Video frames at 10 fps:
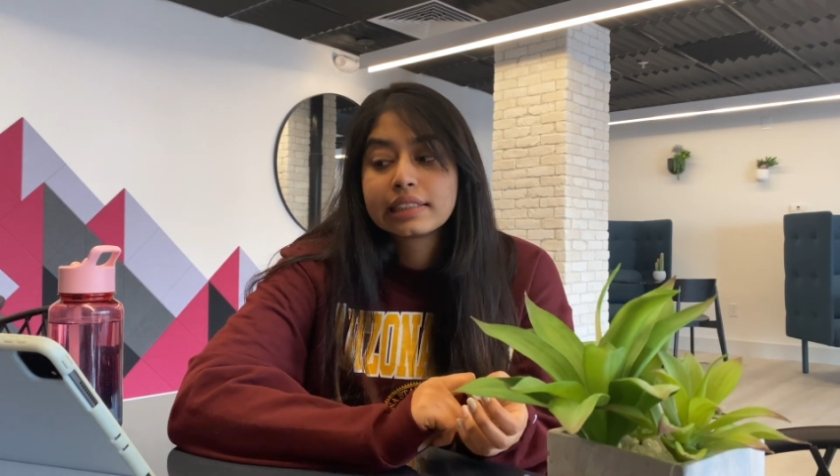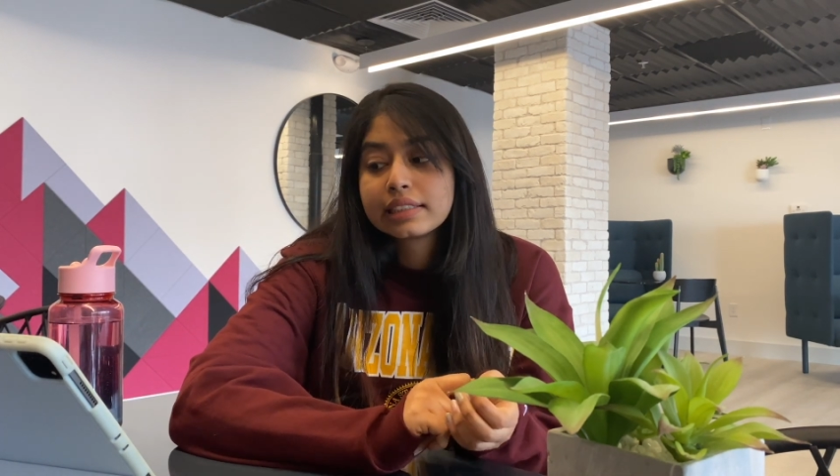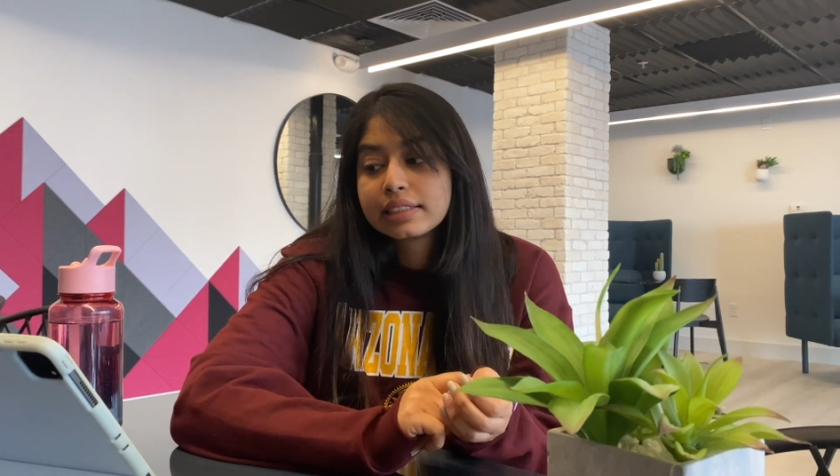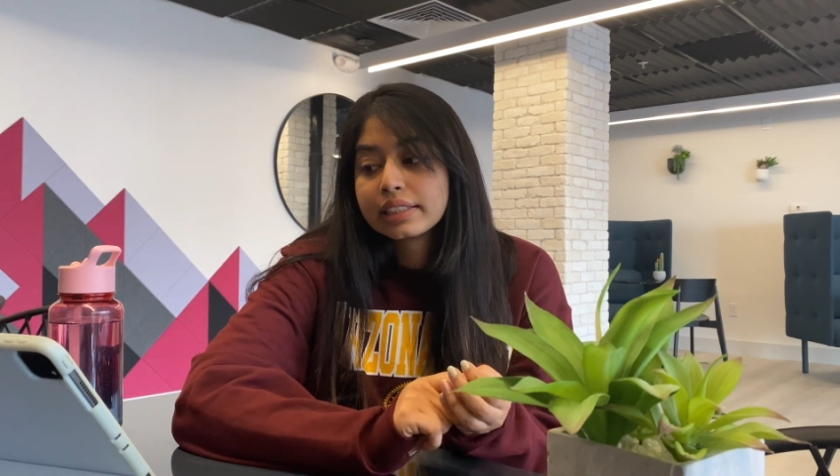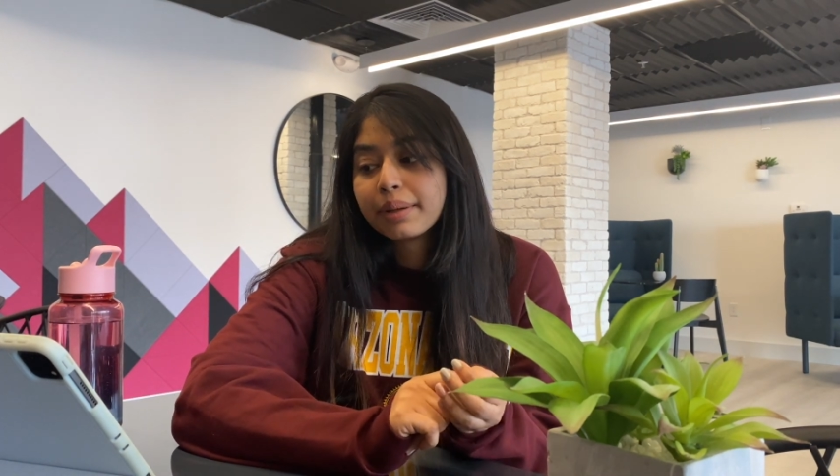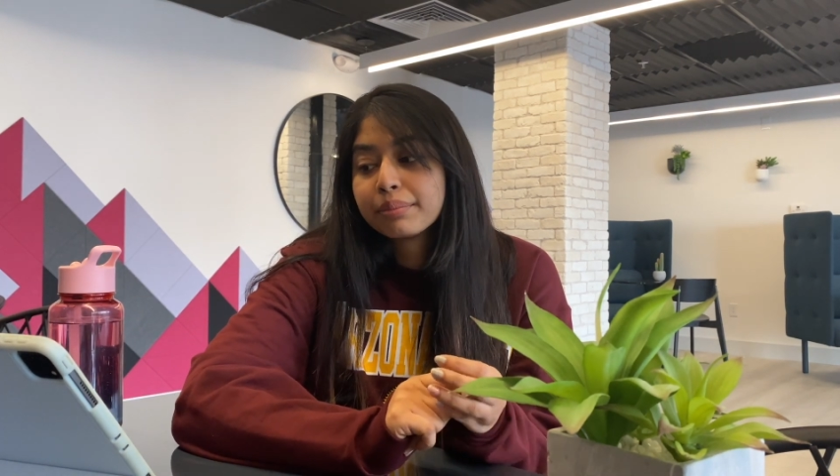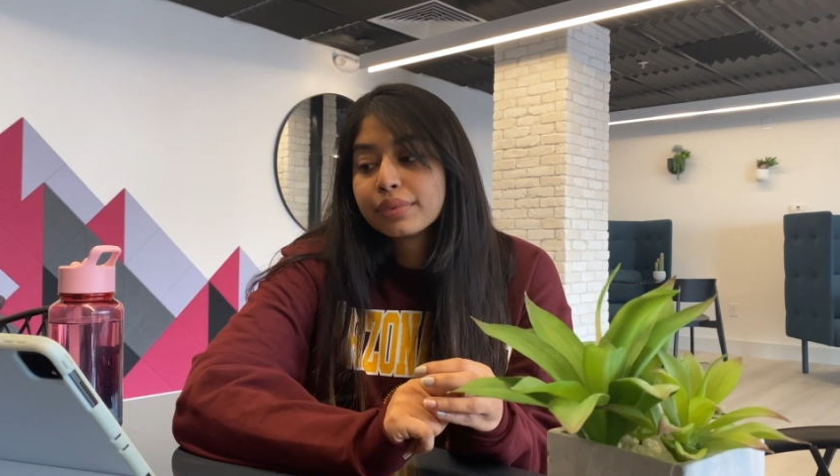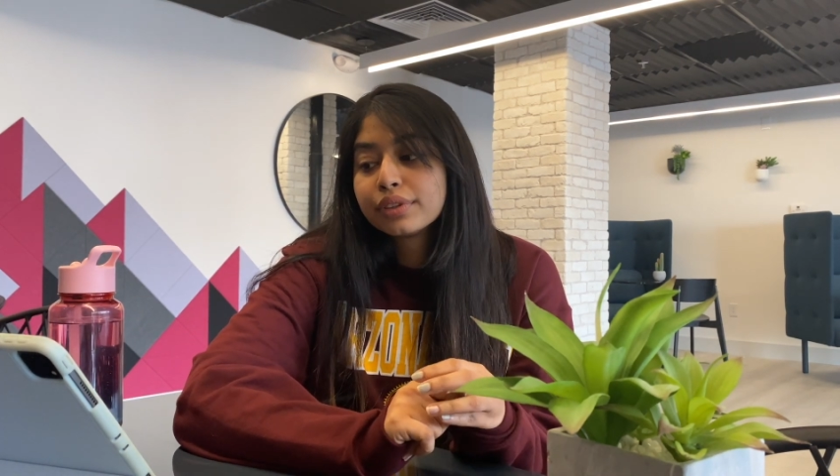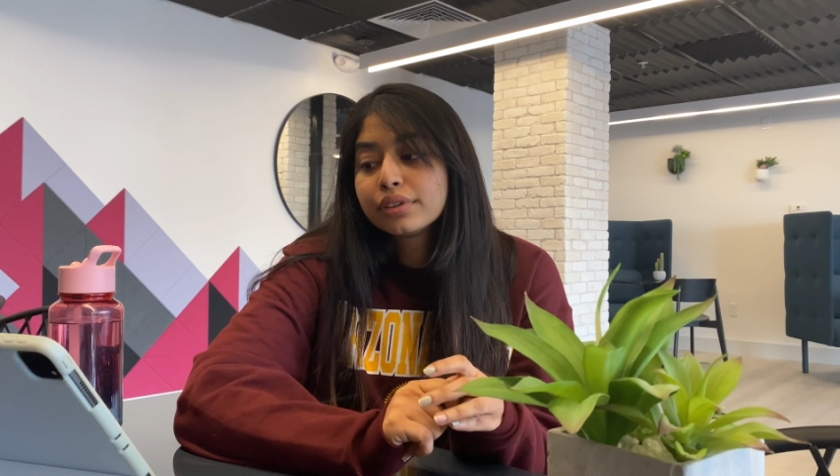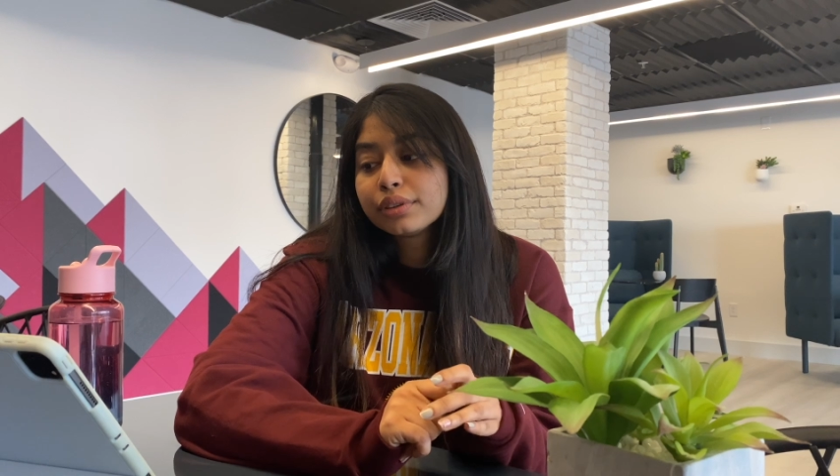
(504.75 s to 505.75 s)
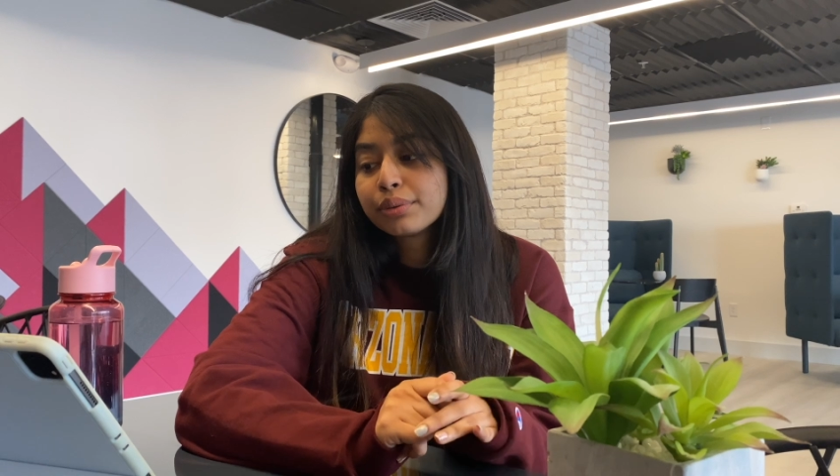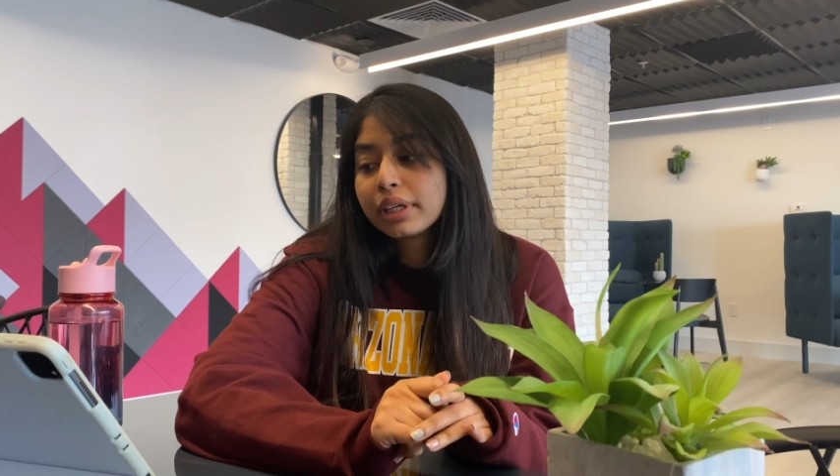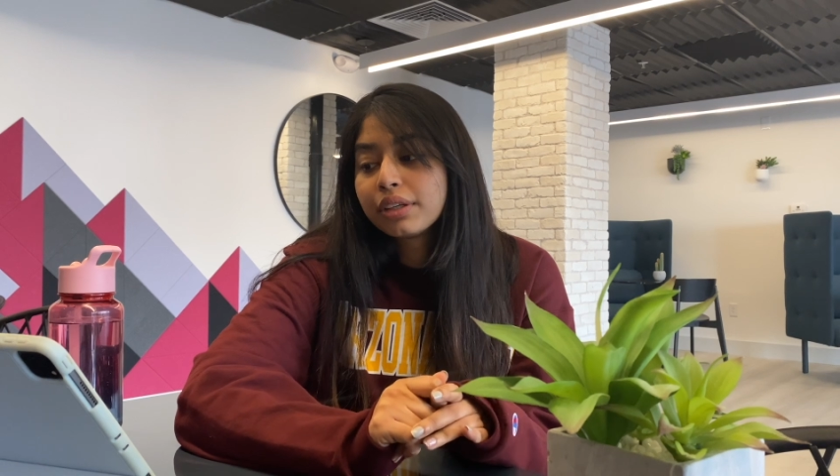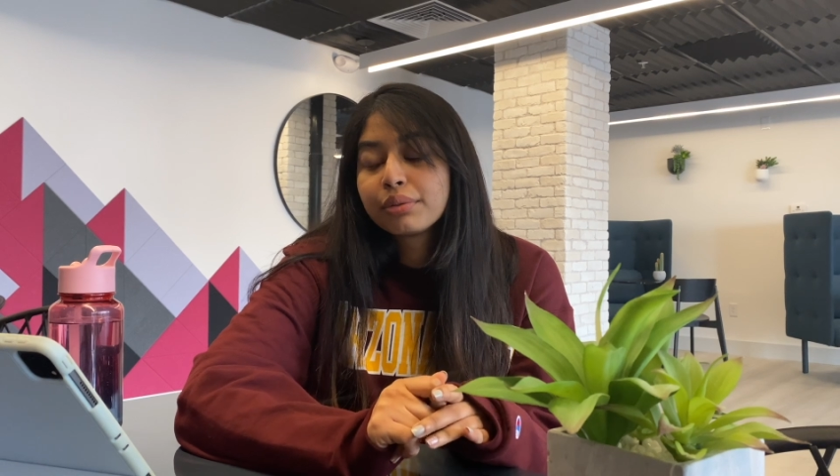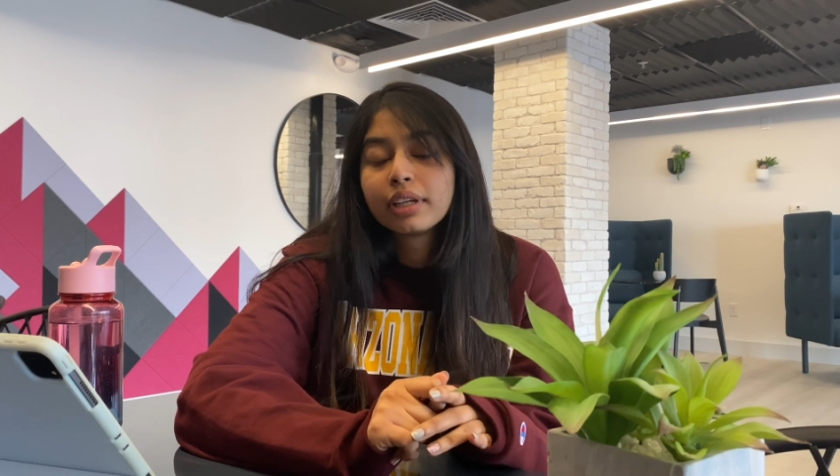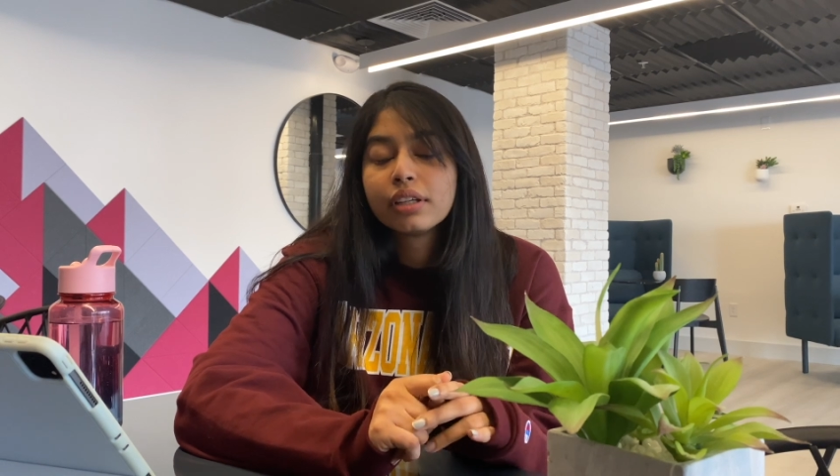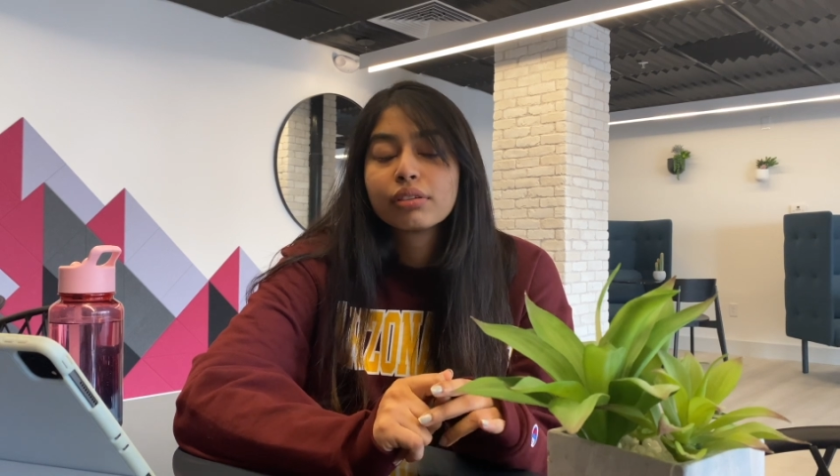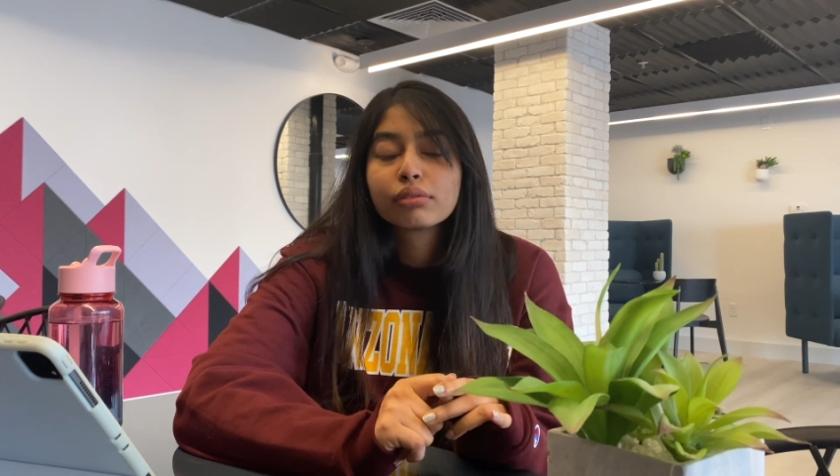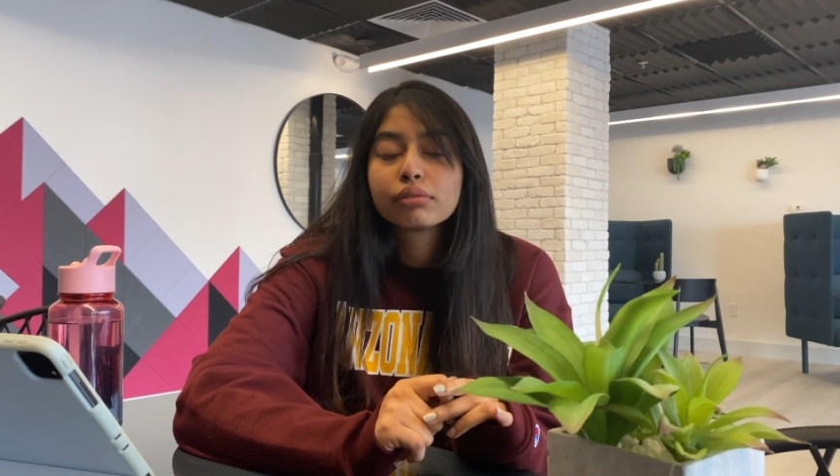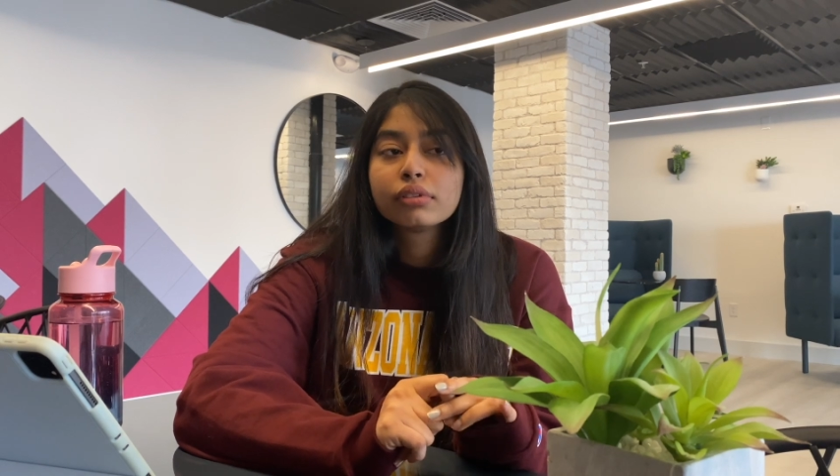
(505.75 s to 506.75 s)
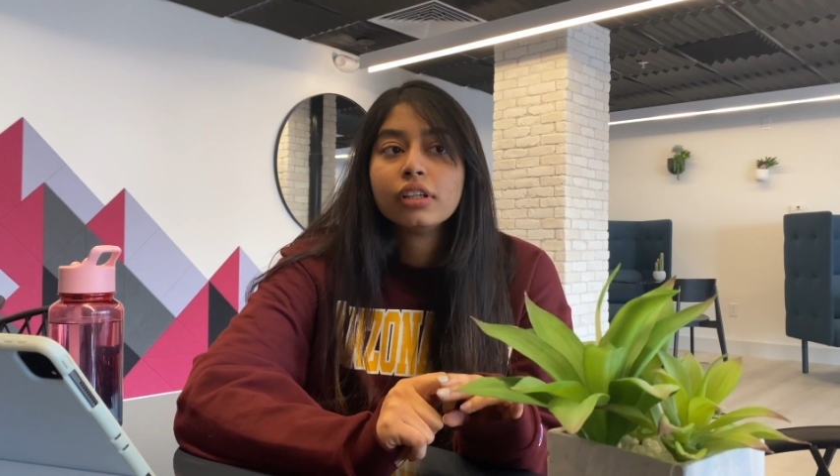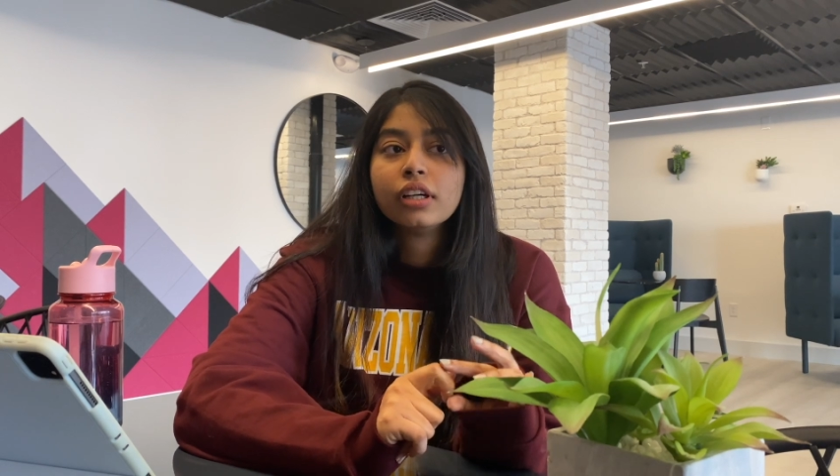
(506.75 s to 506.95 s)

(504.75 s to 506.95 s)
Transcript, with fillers: December 2022.